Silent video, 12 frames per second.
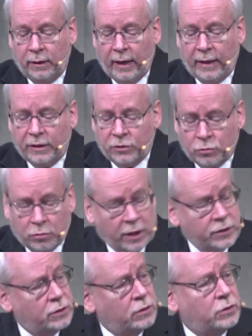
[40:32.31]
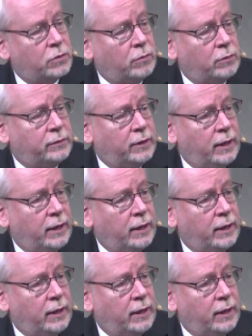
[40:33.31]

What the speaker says: and entrust your soul to